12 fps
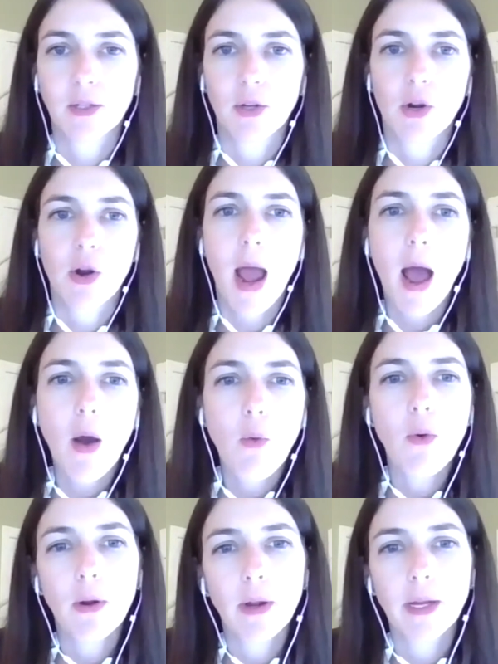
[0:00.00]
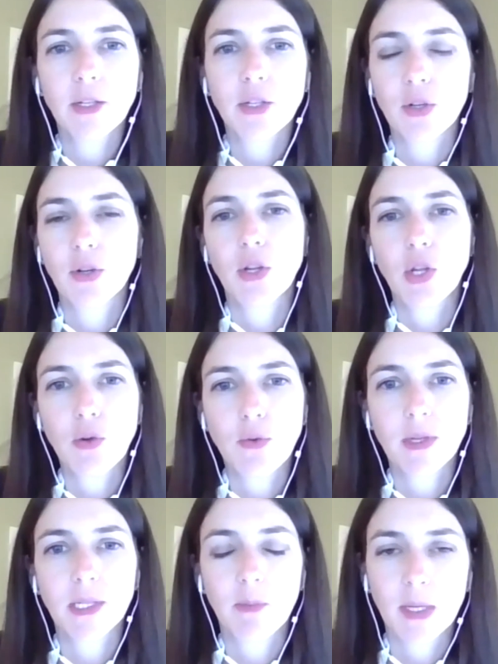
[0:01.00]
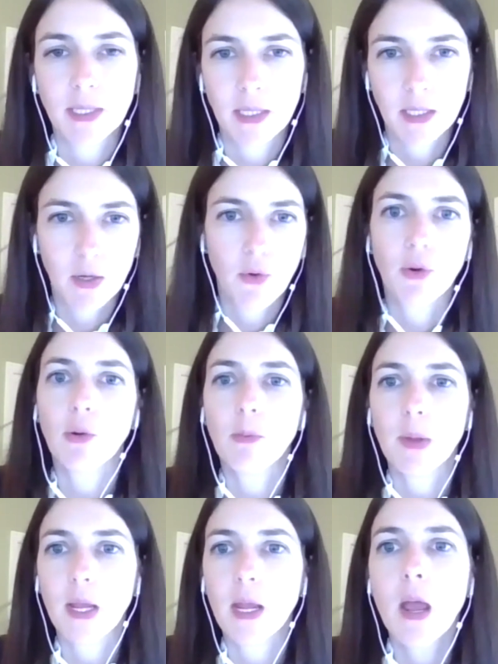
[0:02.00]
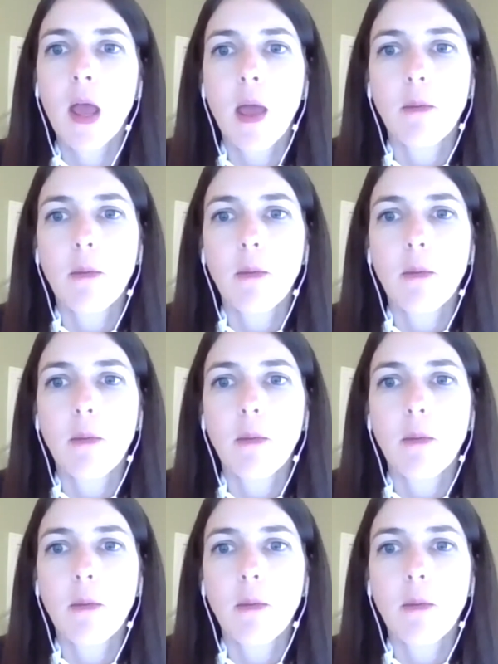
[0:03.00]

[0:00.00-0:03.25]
or how worried should you as a business owner be